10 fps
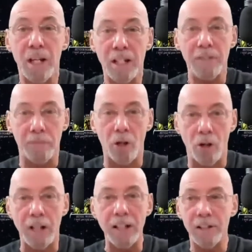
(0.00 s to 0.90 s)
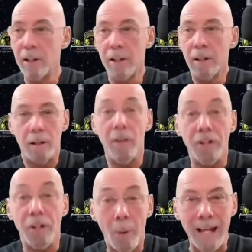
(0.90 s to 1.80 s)
Divide you
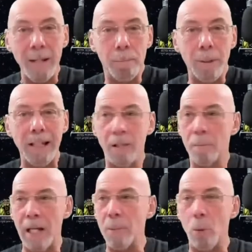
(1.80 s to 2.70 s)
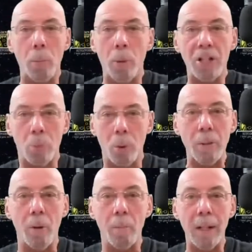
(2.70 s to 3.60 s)
know, 8 billion people buy
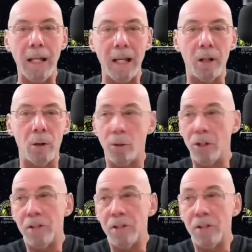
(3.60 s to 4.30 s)
21 million coins.